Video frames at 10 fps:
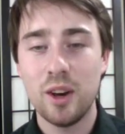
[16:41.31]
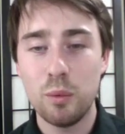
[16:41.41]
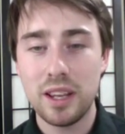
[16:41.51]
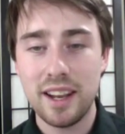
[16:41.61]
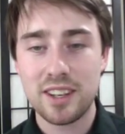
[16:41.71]

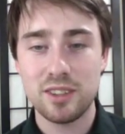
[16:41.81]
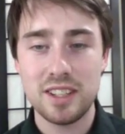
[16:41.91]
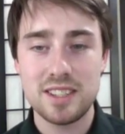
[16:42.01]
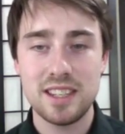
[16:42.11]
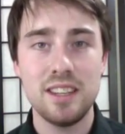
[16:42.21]
we can actually
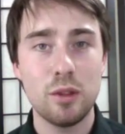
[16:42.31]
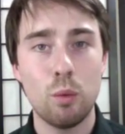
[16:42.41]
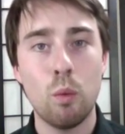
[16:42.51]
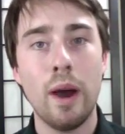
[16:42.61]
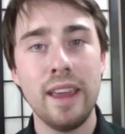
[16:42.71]
see the
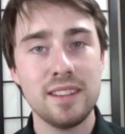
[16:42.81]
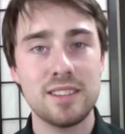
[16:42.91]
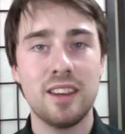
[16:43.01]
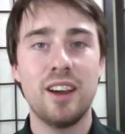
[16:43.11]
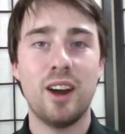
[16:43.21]
weight